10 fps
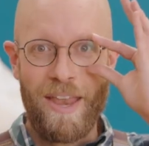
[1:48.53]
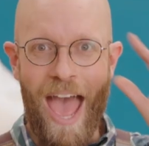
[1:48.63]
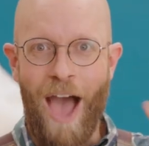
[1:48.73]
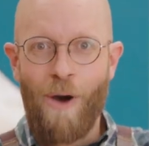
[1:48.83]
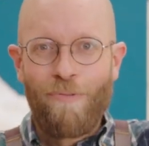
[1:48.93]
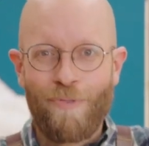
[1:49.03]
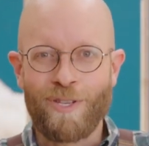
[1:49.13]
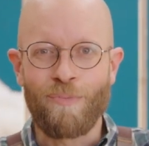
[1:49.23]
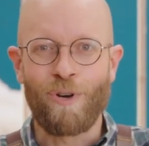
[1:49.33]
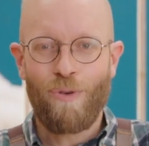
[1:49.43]
Now for
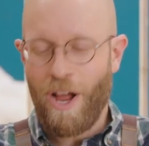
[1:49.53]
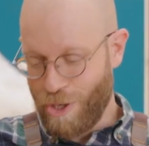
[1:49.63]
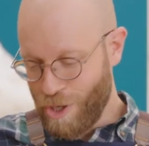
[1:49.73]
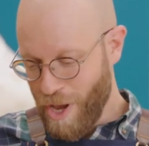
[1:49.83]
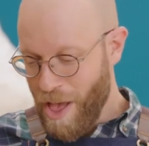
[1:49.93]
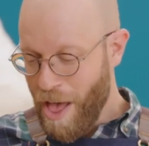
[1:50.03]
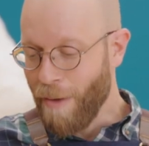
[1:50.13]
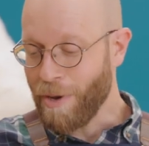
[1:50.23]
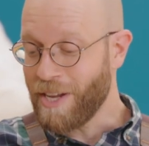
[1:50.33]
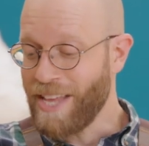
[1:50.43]
some crunch.
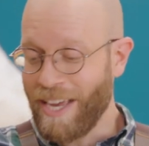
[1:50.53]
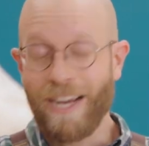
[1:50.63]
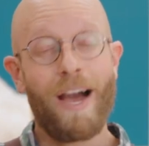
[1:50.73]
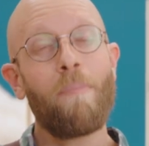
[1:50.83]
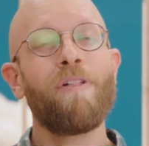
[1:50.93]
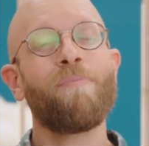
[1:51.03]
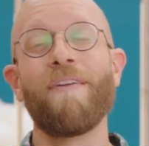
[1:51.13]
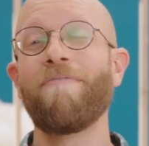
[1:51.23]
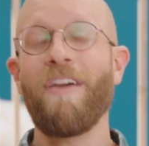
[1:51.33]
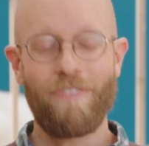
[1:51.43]
I'm gonna take a couple of my
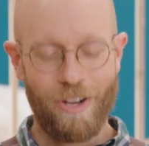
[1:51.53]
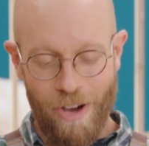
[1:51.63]
favorite